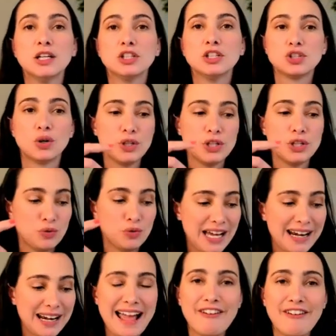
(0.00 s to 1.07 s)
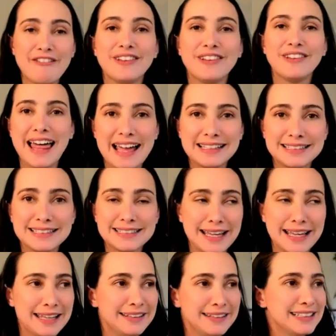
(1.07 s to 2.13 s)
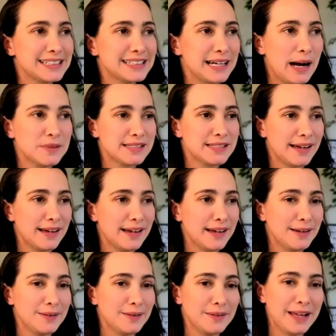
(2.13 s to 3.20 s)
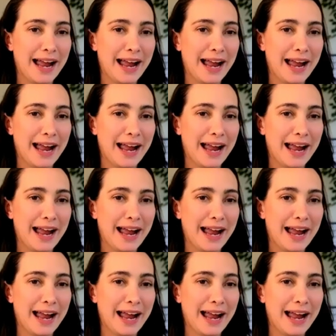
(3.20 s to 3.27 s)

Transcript: so you gotta have legs and this comes uh